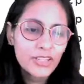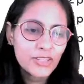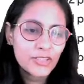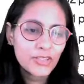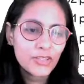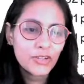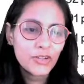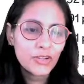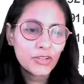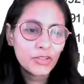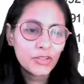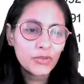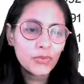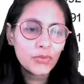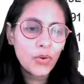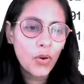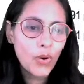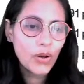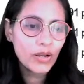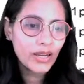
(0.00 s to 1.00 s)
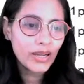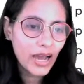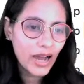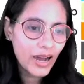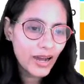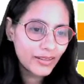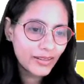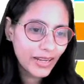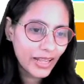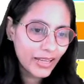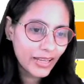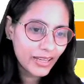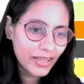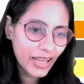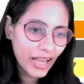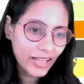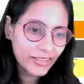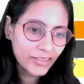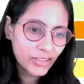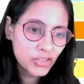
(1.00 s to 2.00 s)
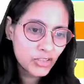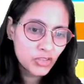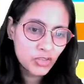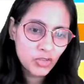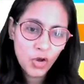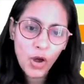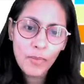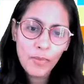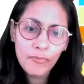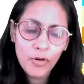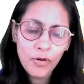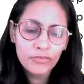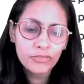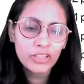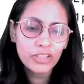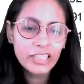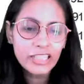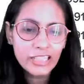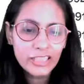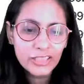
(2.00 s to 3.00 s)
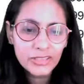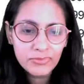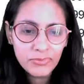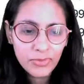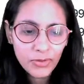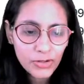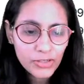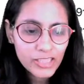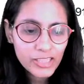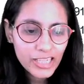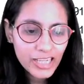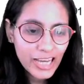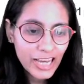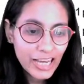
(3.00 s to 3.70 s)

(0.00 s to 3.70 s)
So you all are at the top of the leaderboard.